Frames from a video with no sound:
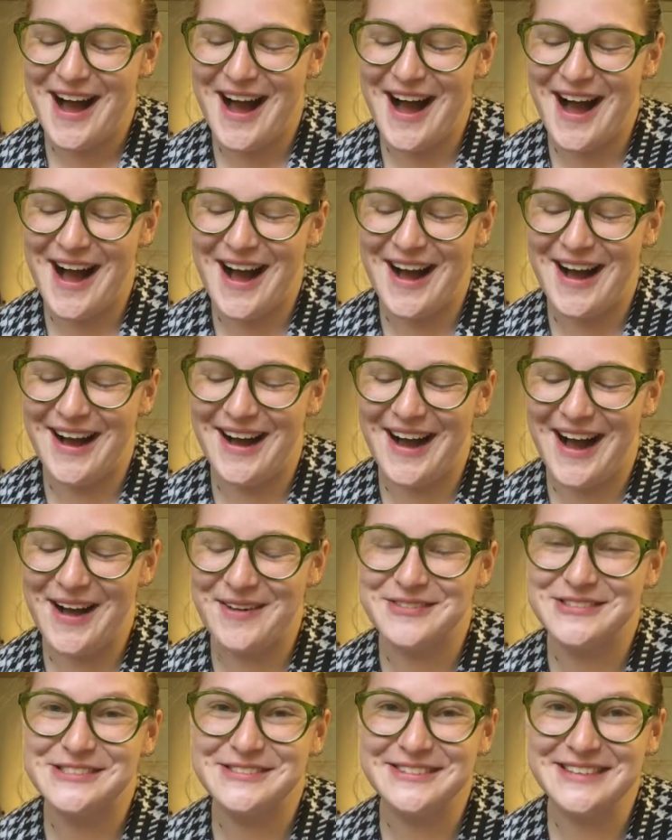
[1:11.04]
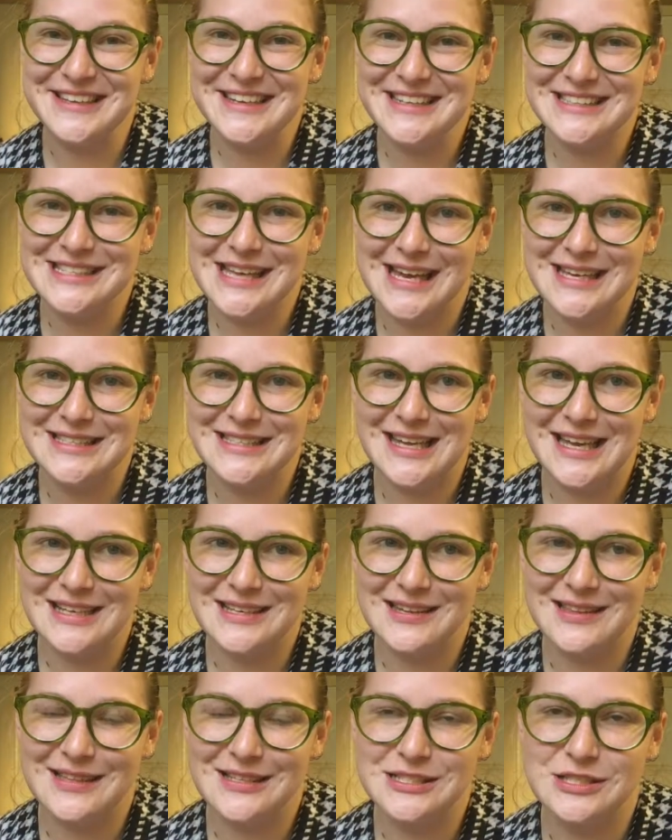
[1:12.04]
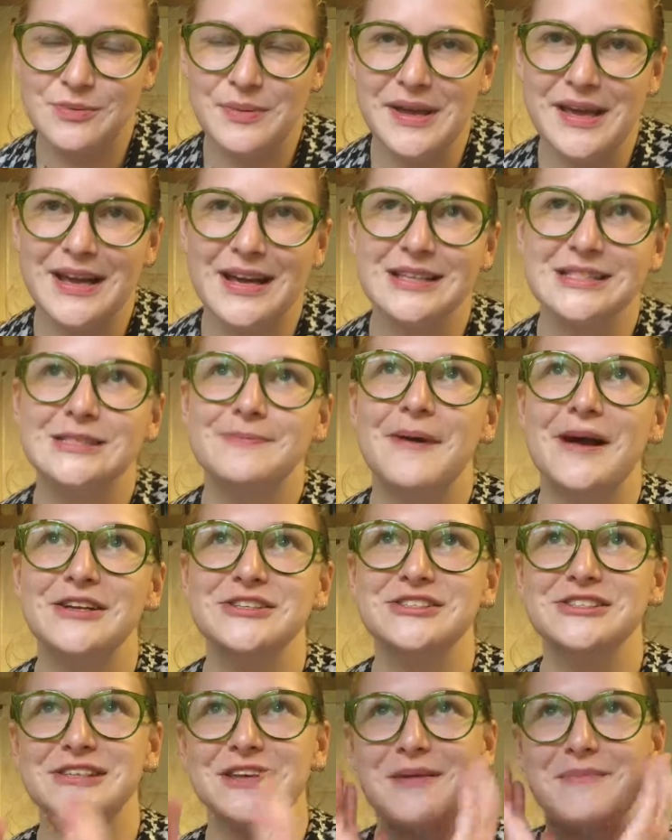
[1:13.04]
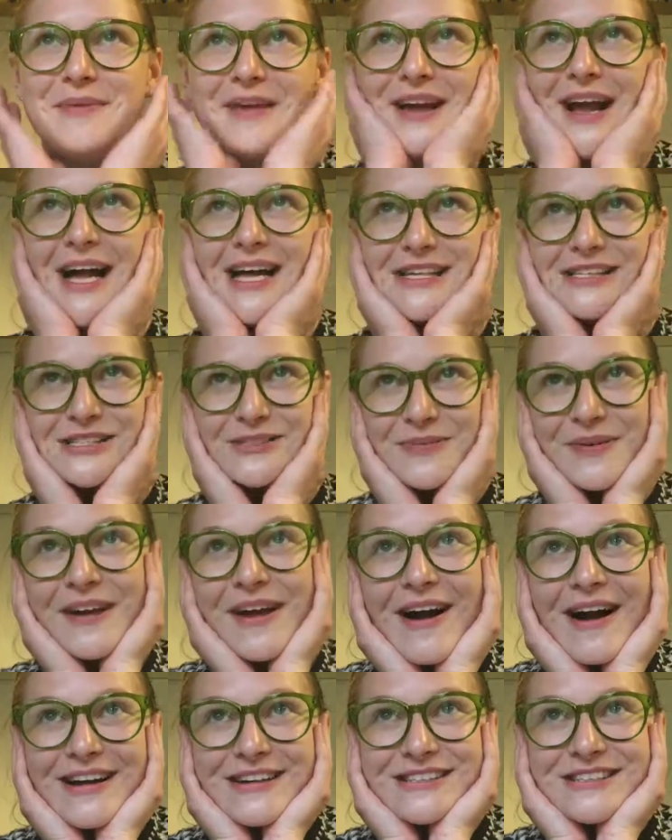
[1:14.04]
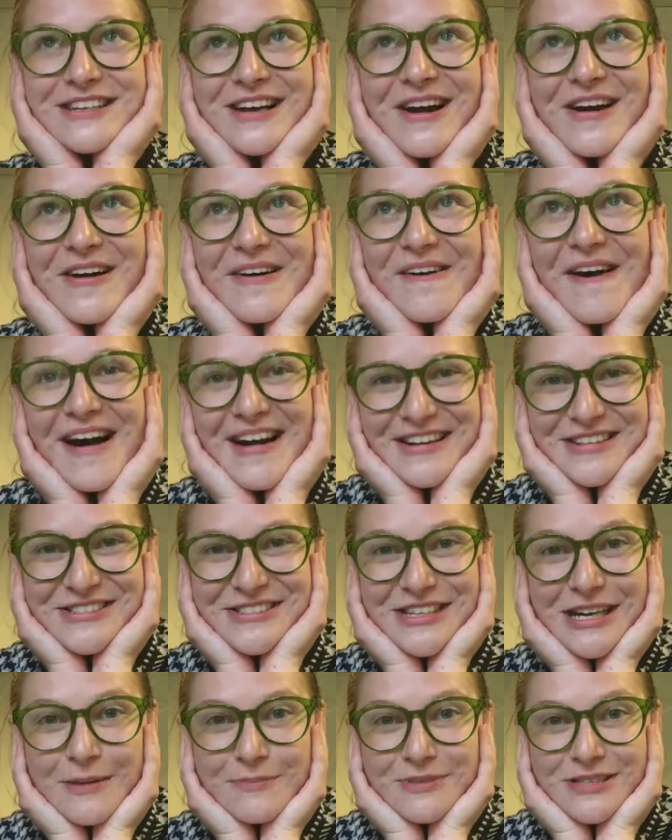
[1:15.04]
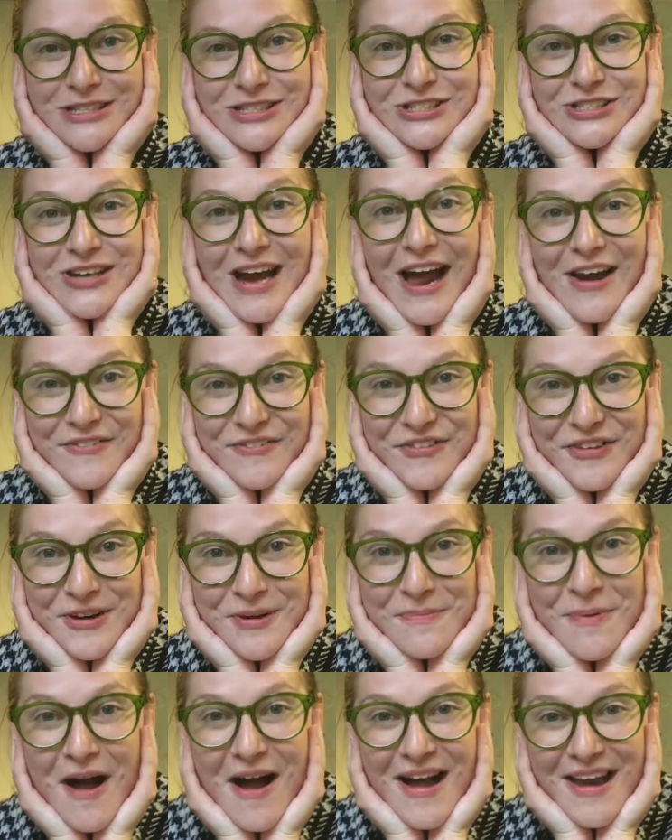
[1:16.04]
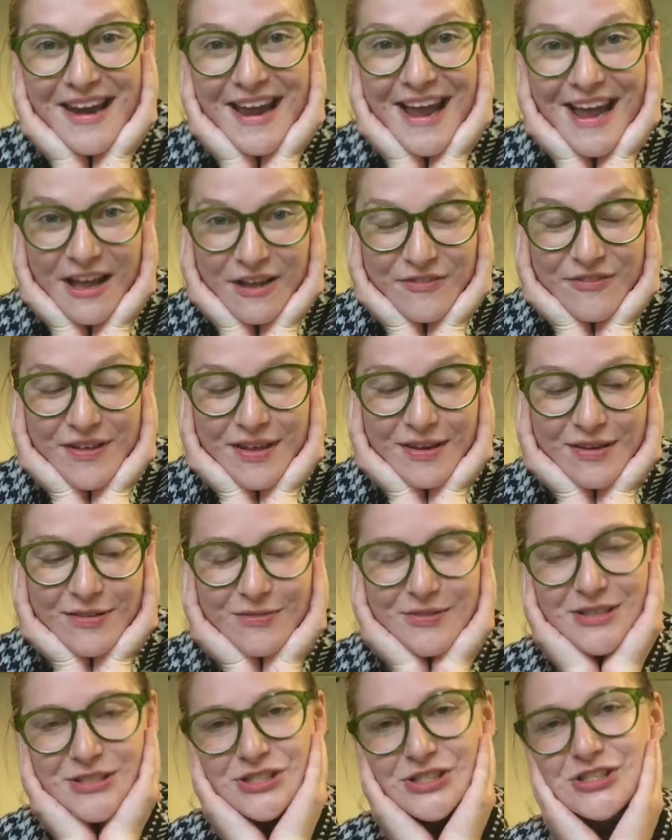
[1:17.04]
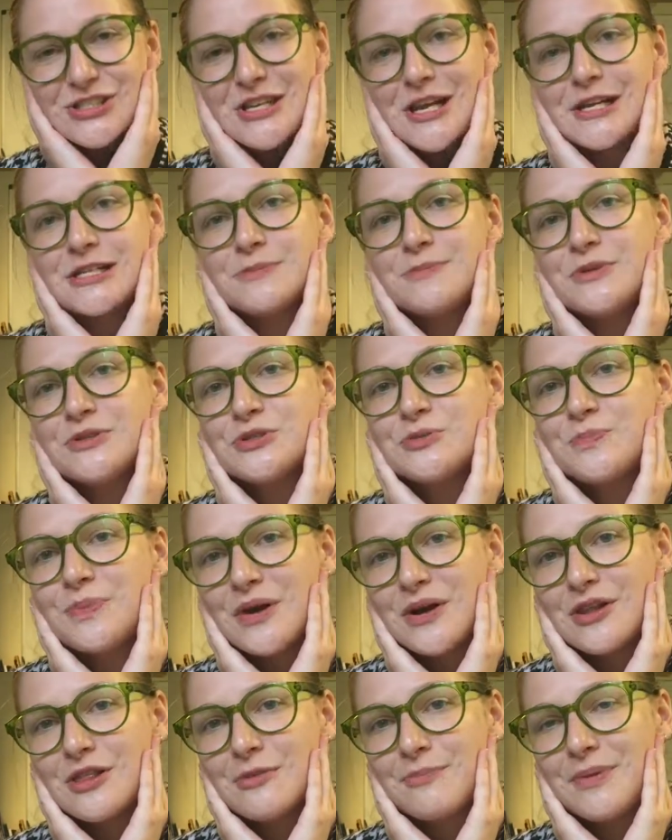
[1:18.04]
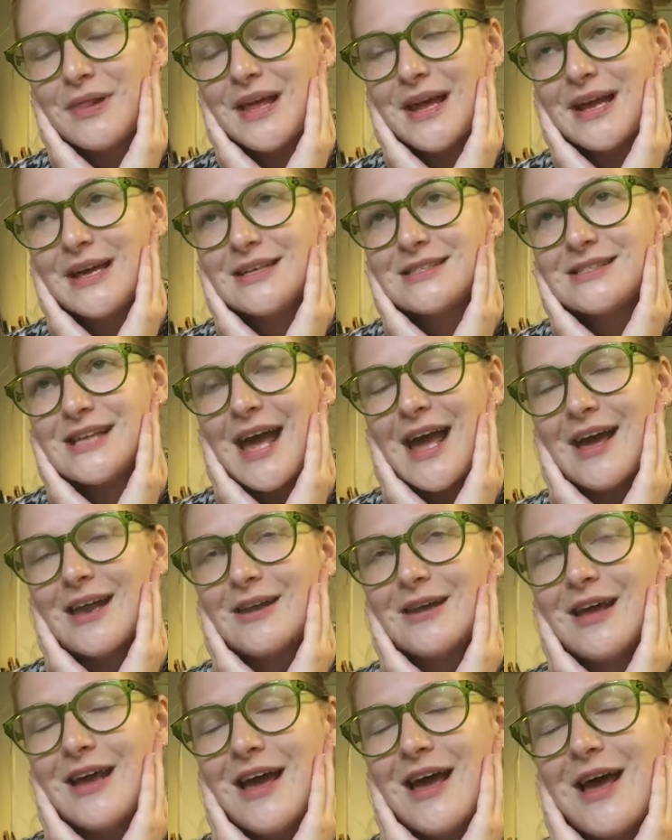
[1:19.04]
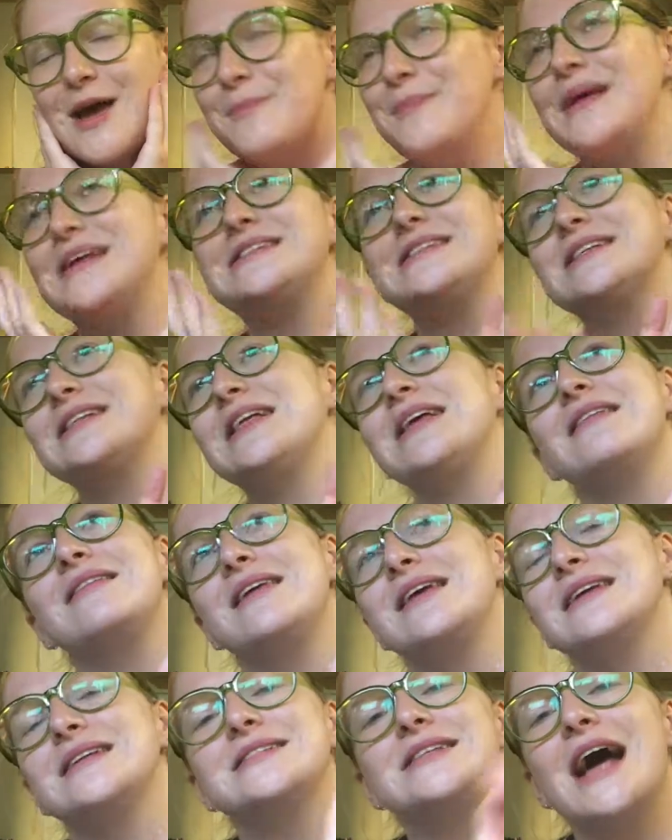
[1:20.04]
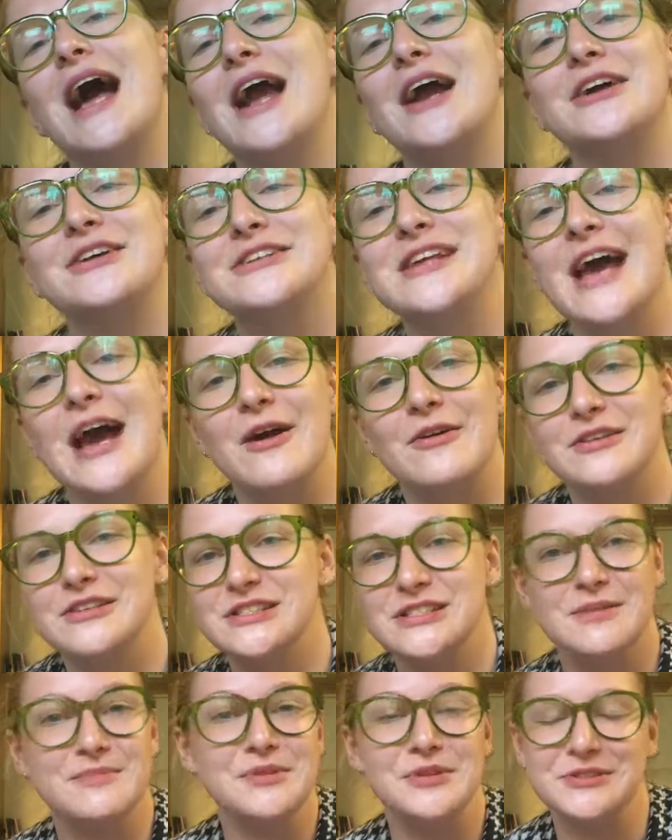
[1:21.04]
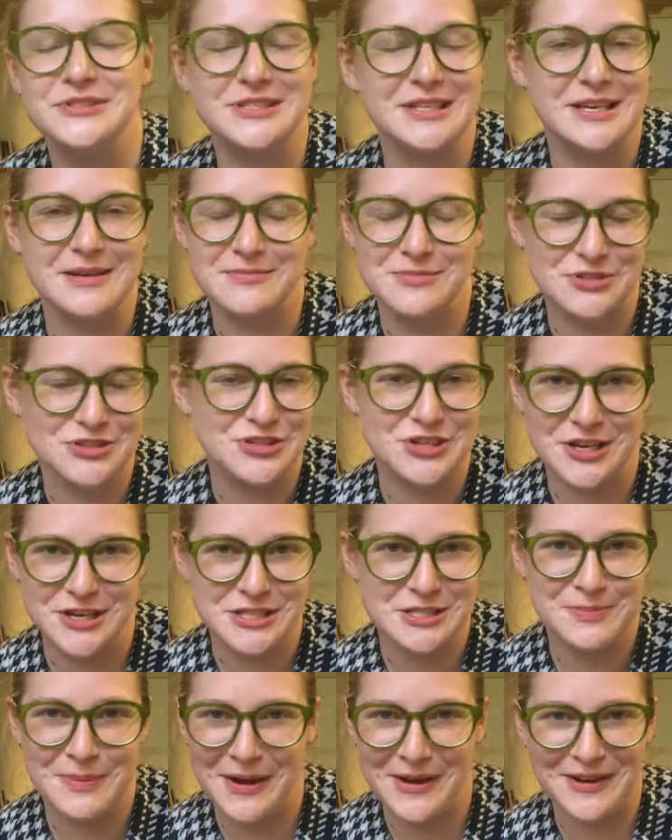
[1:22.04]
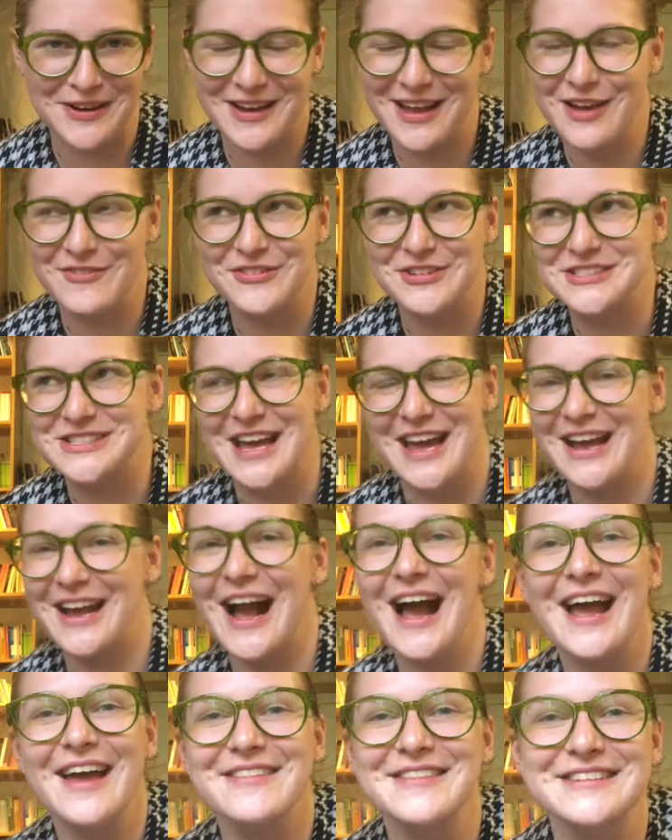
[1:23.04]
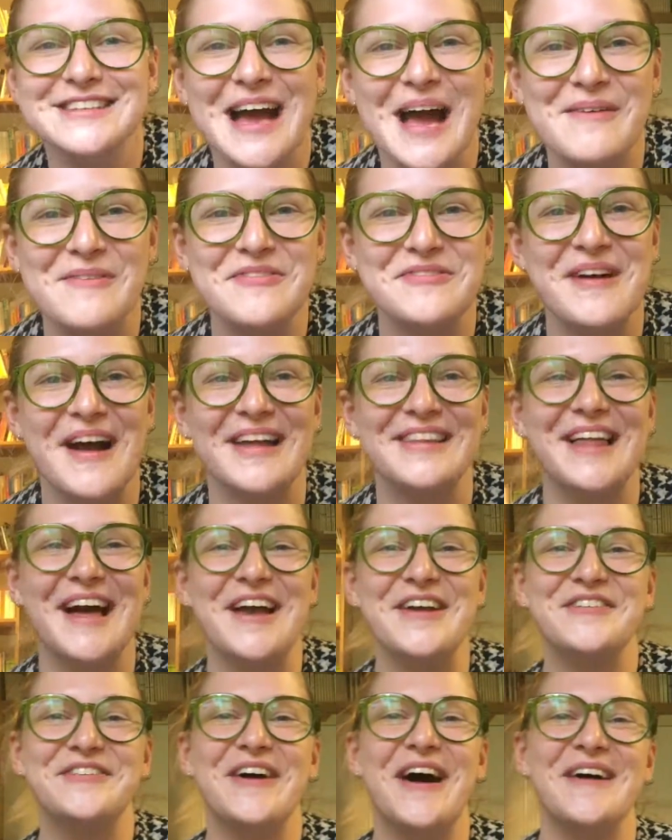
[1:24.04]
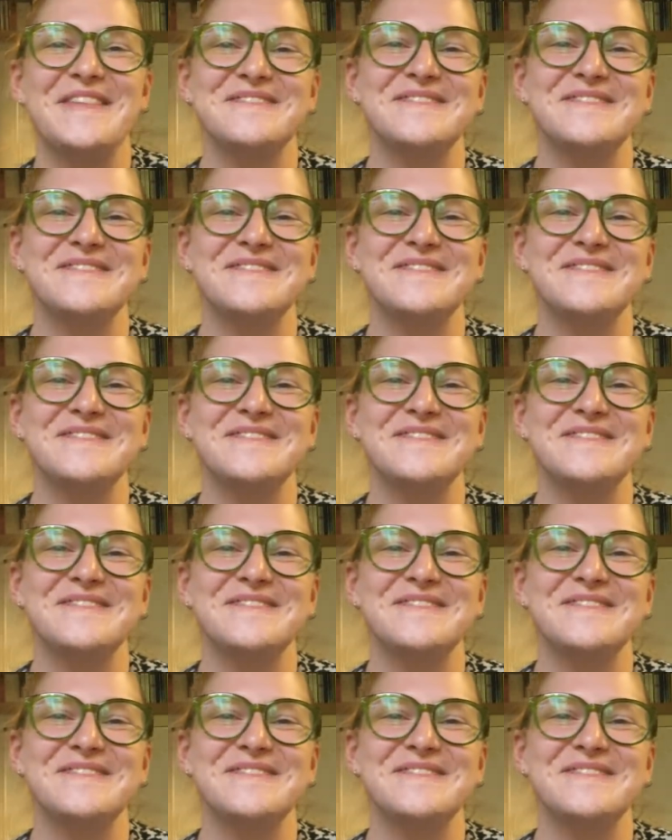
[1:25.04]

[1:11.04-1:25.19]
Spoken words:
I was really excited to get to this week, especially because we got to go on a trip to Stratford-Upon-Avon, which is Shakespeare's birthplace, and basically the entire town is a museum to Shakespeare, give or take. I had the time of my life.